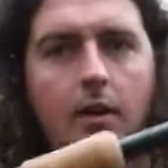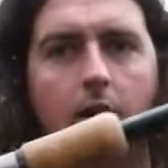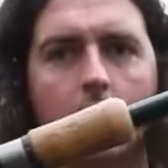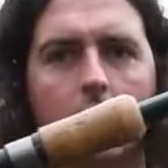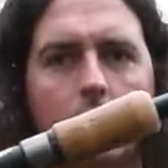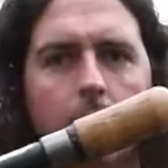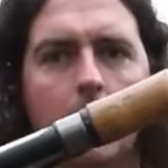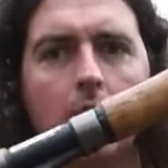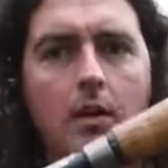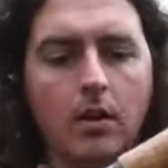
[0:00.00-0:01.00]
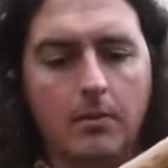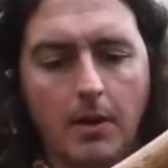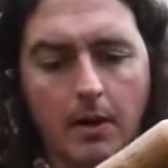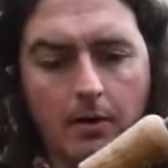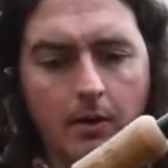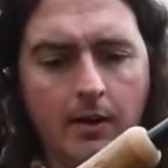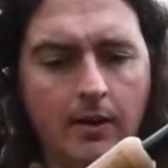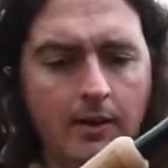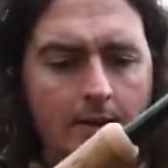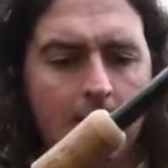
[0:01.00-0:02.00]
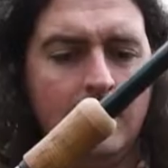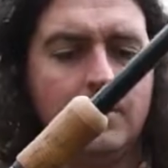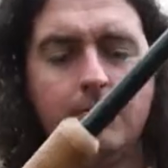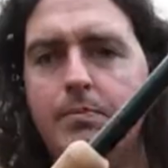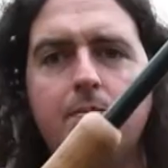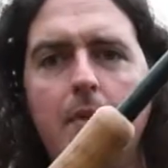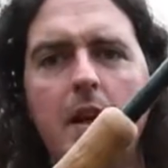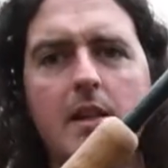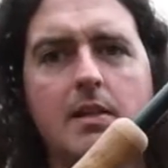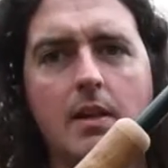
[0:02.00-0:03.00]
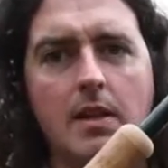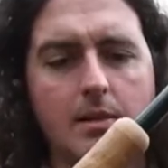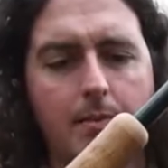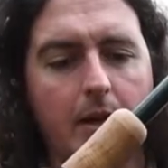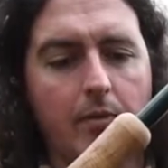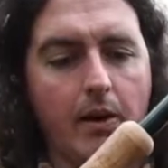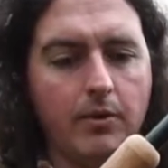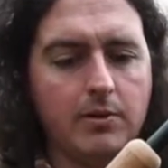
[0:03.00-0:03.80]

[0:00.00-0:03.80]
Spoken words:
Akuma longbow. It's a big reel.